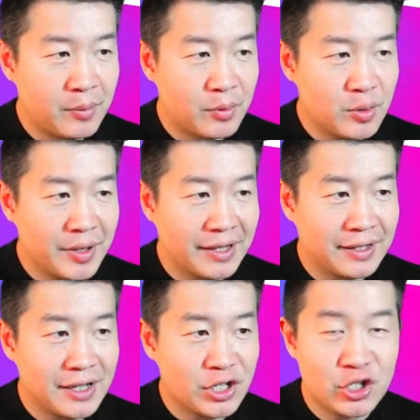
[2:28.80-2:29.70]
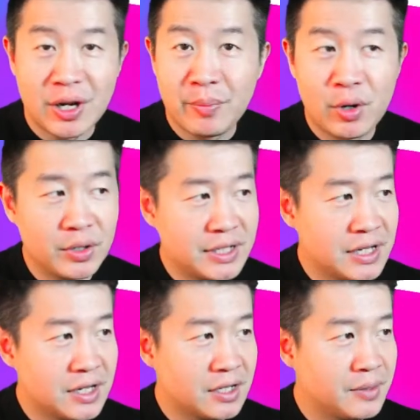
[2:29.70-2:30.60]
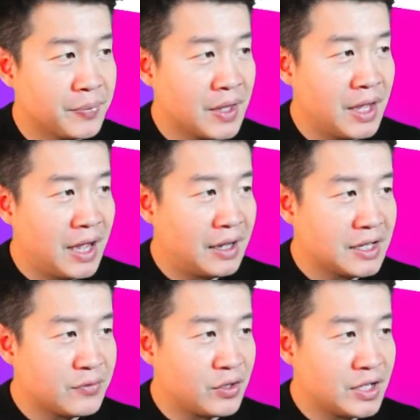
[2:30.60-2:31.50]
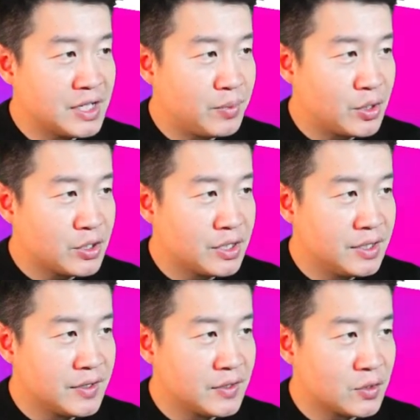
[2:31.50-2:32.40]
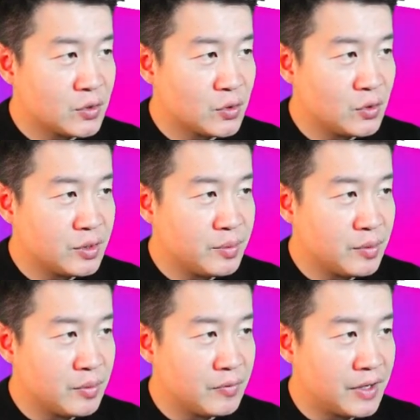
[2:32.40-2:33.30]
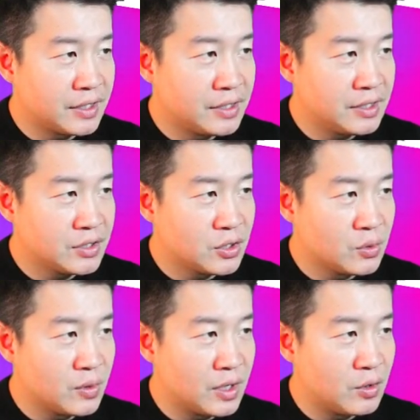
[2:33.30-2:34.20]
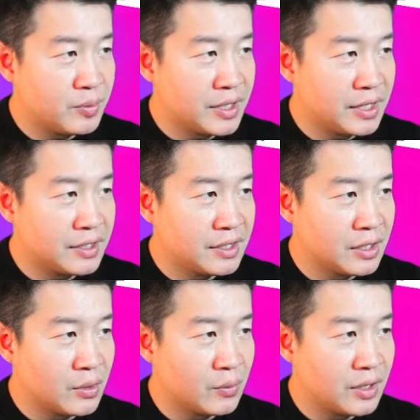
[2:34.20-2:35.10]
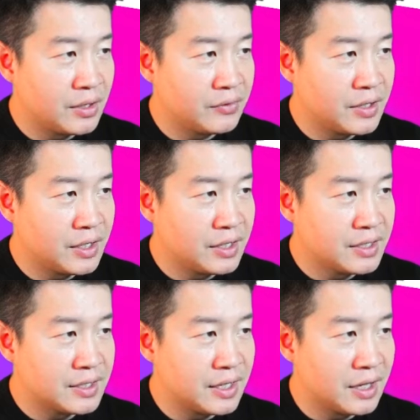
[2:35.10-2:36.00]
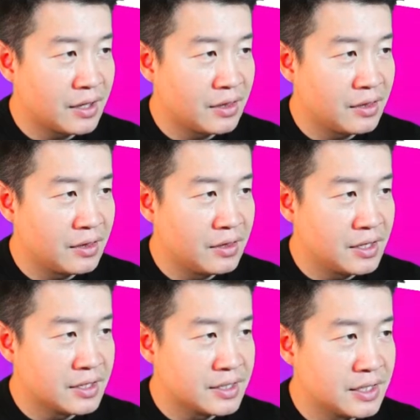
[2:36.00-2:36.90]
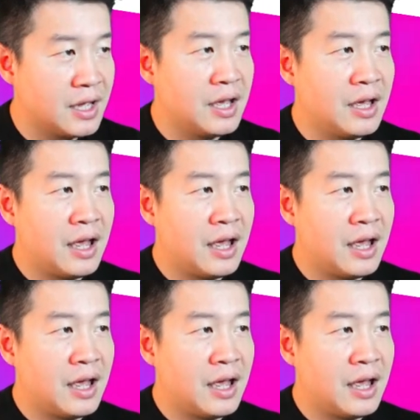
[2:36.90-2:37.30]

I'm going to be getting a sharp point here. And as for this portion, it's also going to be reflected. So I'll be getting a graph that is like this.